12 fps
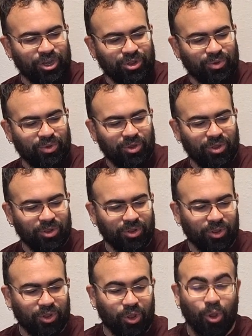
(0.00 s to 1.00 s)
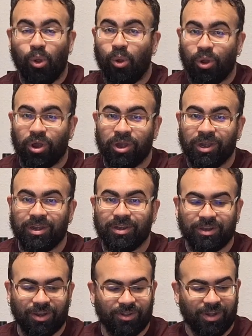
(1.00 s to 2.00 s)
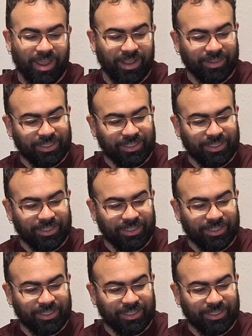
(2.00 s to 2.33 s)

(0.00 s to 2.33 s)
do Core, all right?